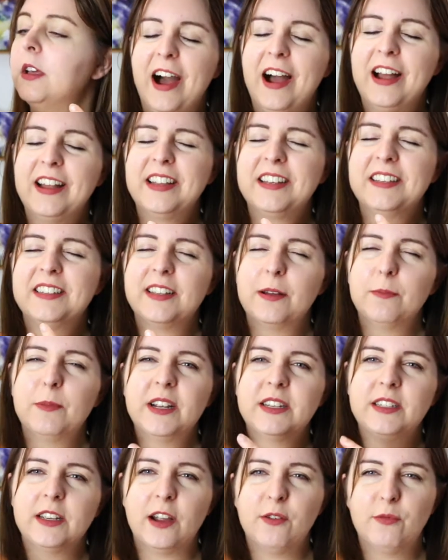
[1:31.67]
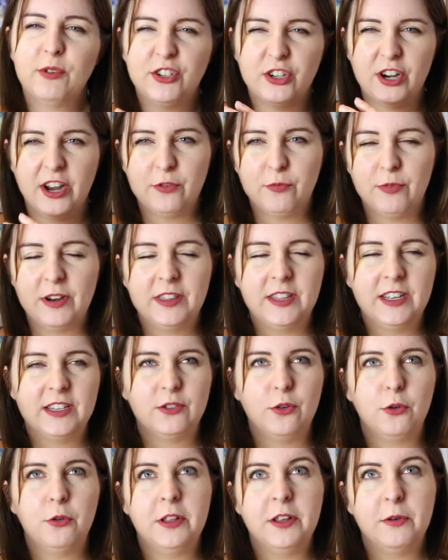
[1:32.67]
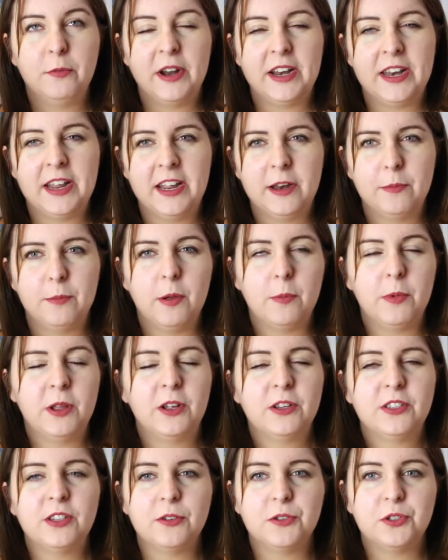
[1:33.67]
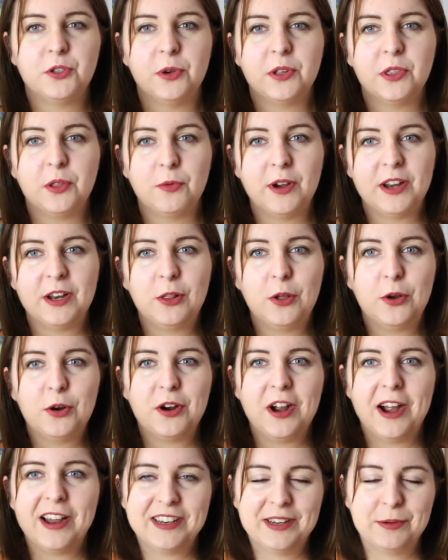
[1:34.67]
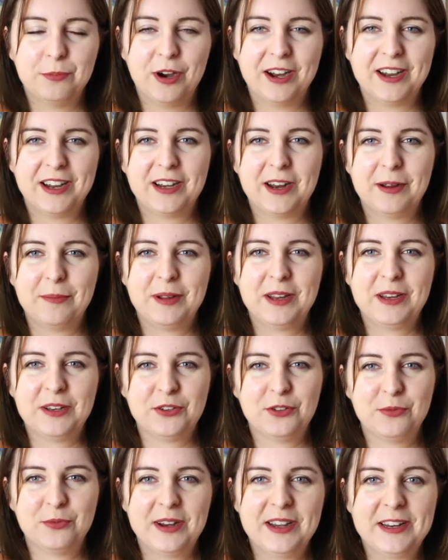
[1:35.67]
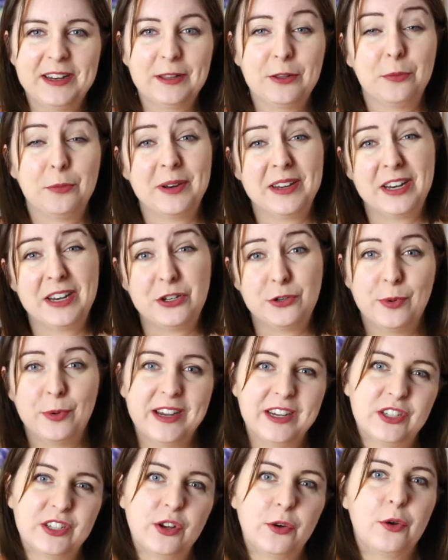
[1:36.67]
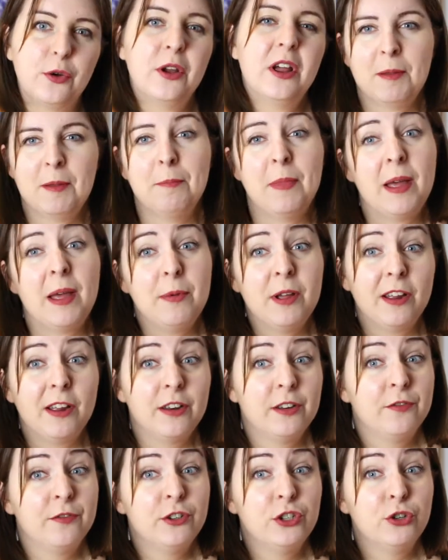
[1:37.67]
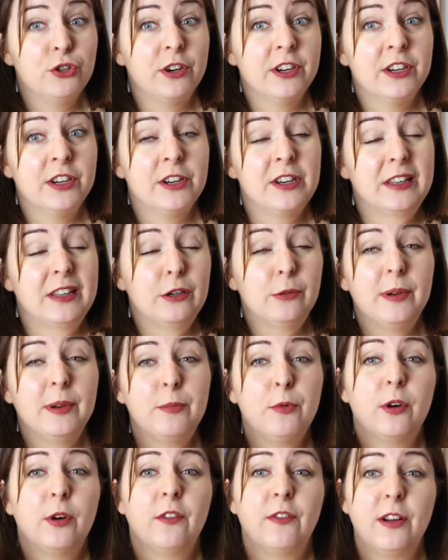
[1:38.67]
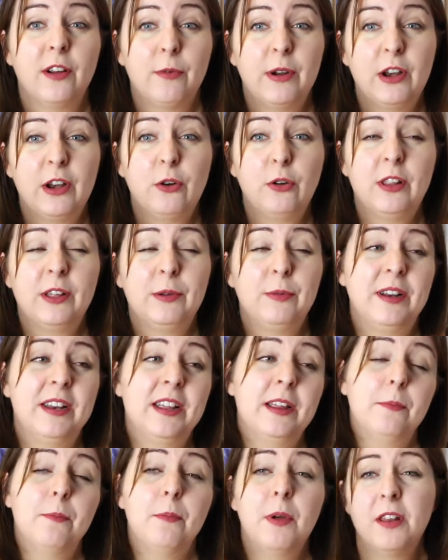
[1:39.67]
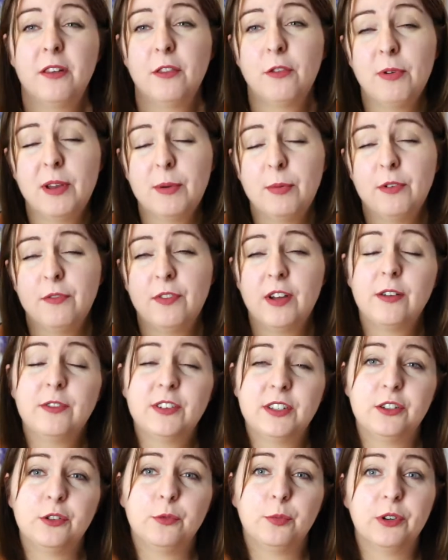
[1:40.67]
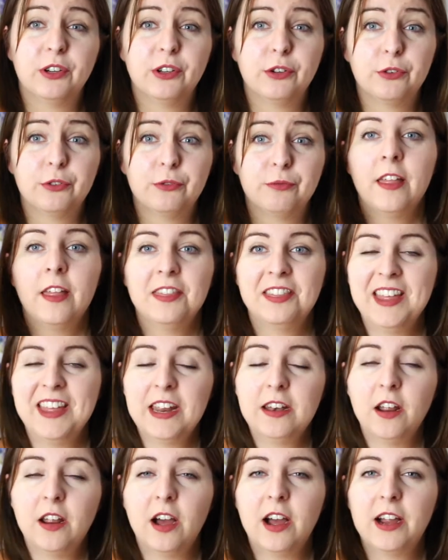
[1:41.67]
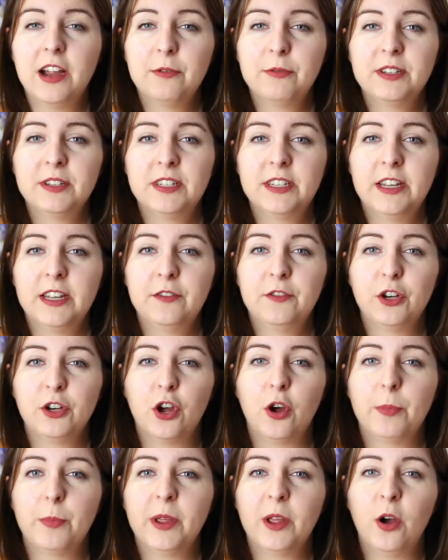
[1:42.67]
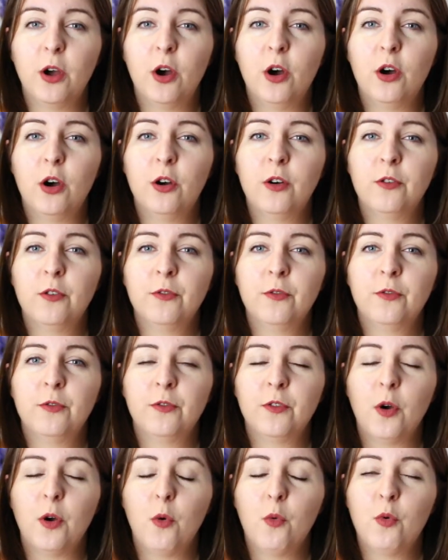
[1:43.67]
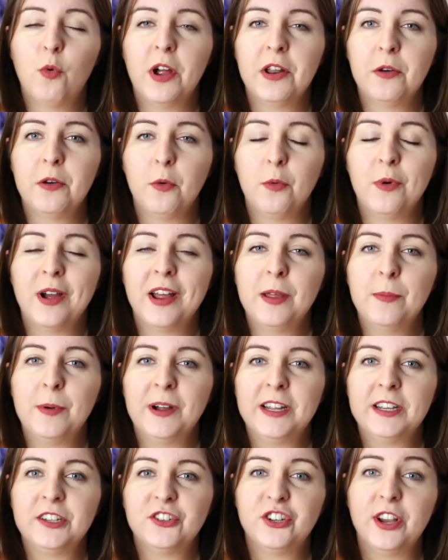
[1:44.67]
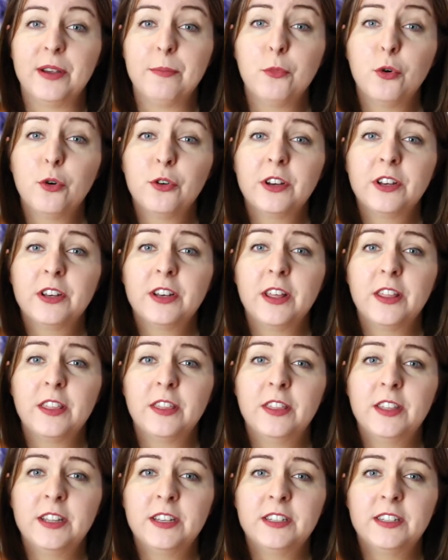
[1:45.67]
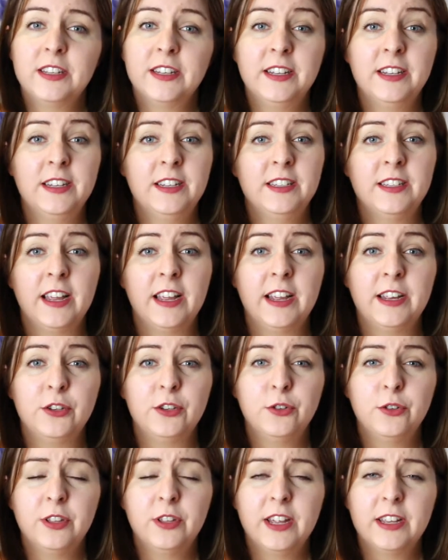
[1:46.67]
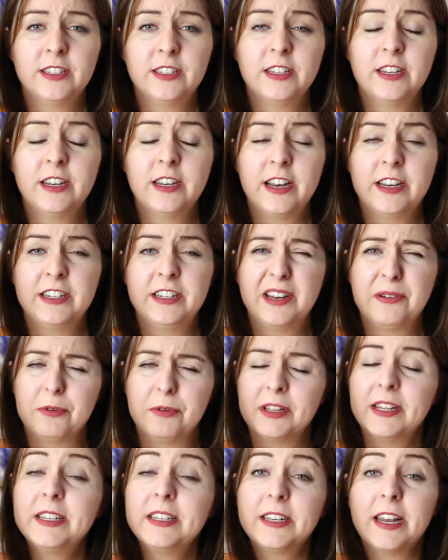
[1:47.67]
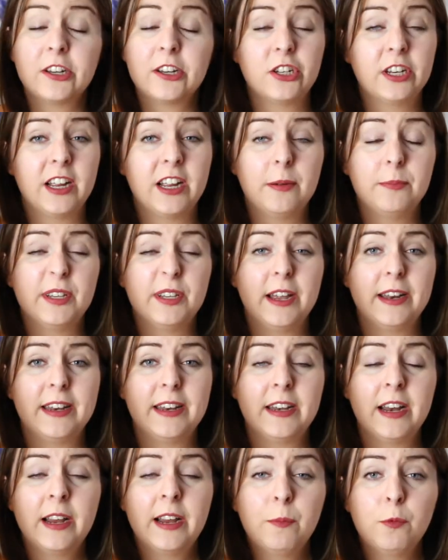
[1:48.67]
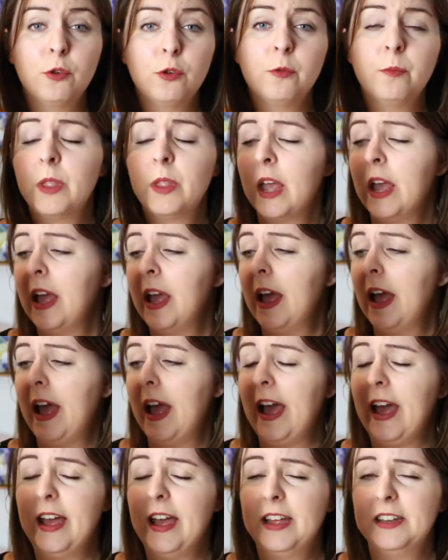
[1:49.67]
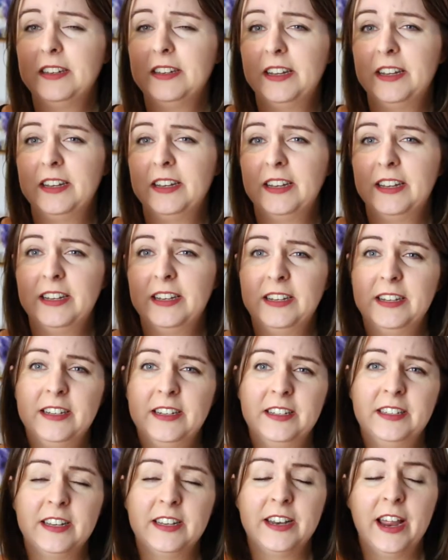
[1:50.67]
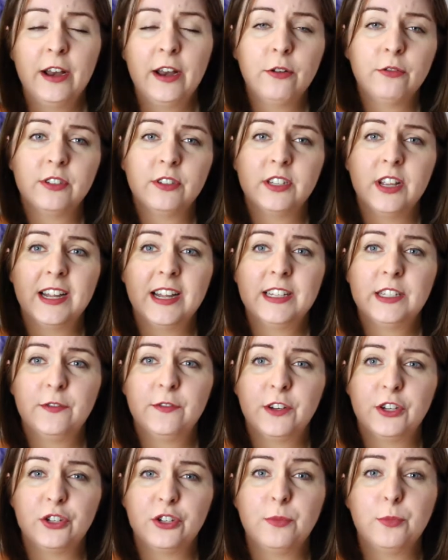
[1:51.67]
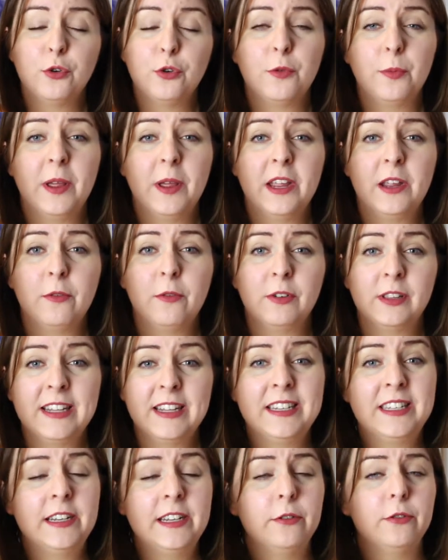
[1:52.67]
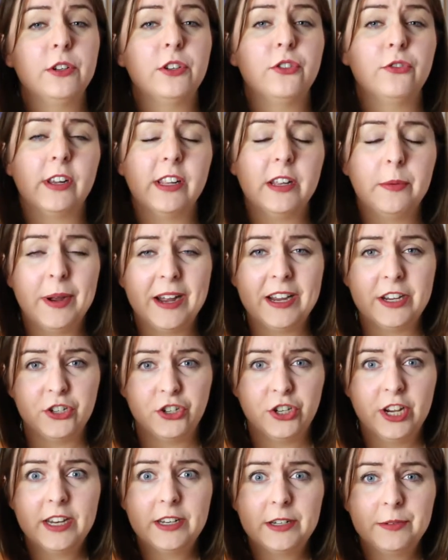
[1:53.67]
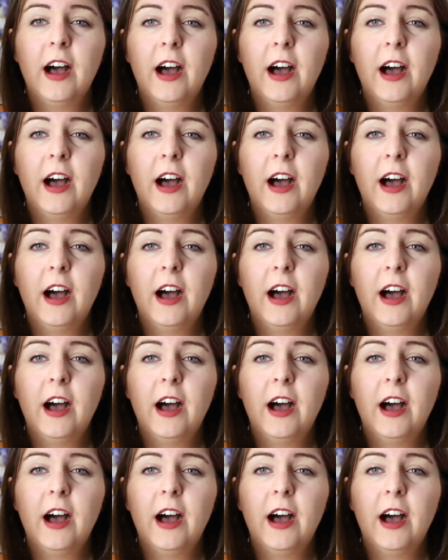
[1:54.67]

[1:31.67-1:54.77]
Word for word: I, in some ways I wish I'd read this all in one hit, but because I was doing the read along, I did break it up into reading a little bit each week. So maybe I'd have enjoyed it a little bit more if I read it all in one hit, but three point five is still pretty good. Then I received a copy of One Way by S J Morden. This is a two thousand eighteen release. It actually comes out in April. And it is an adult science fiction book being released here in Australia by Hachette.